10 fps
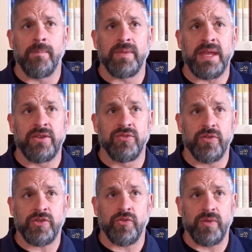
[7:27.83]
In
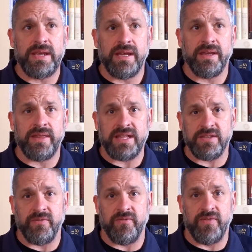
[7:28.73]
North Korea,
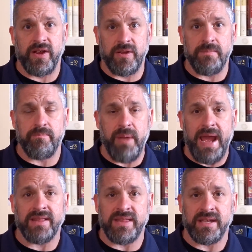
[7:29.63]
that's a very
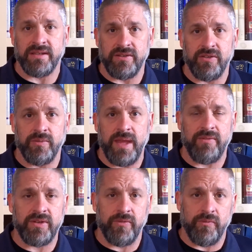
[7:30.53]
bad thing to do. They
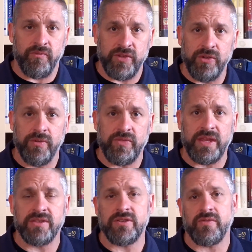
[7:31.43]
have a different view of
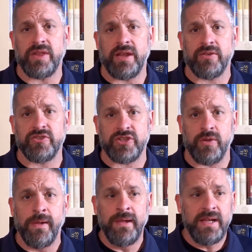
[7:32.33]
things over there, and
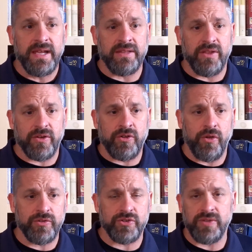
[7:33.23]
so in their
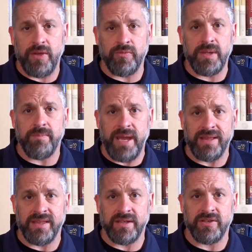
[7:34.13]
culture, that would be a
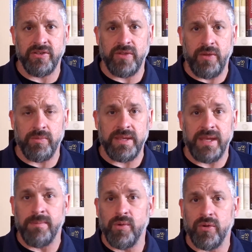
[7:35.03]
bad thing to do. That would
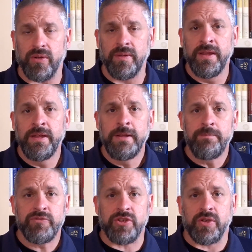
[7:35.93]
be immoral.
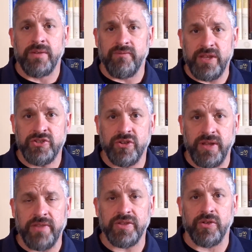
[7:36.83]
So
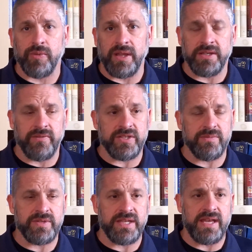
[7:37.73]
conventional ethical
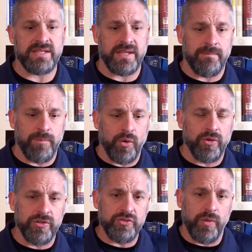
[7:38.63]
relativism says that
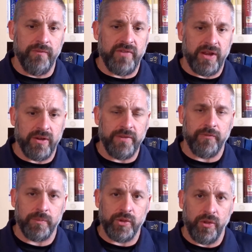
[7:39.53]
morals will vary
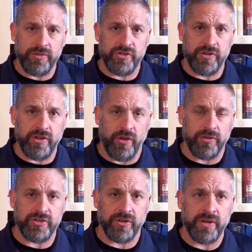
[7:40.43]
from culture to
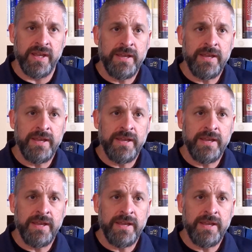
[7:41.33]
culture.